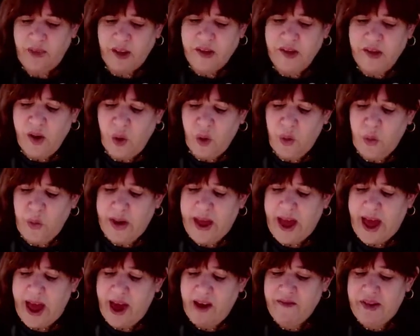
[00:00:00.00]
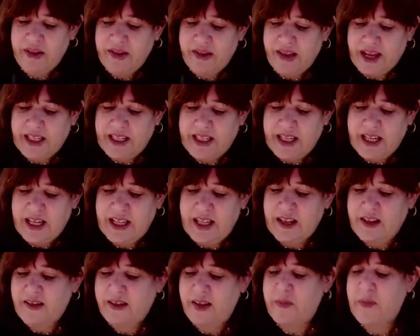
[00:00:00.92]
So we have this idea
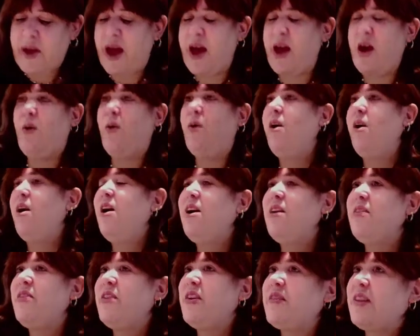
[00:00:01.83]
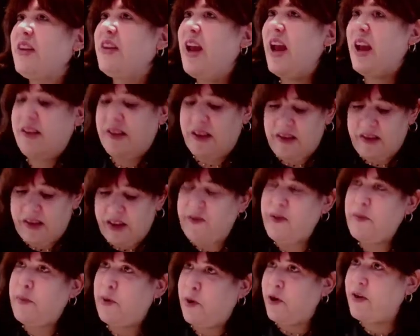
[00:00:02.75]
that somehow there's an essence of
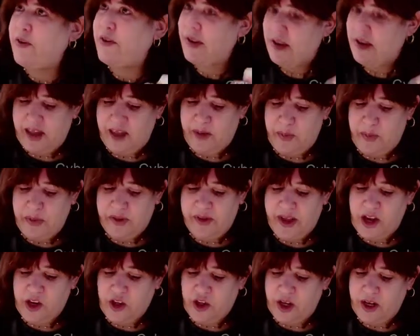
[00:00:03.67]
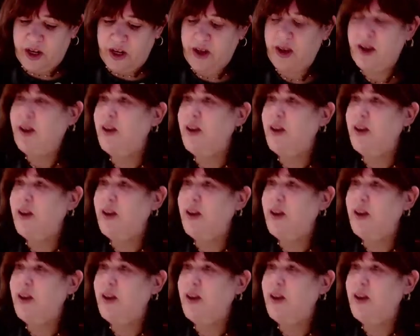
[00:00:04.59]
the person in the possession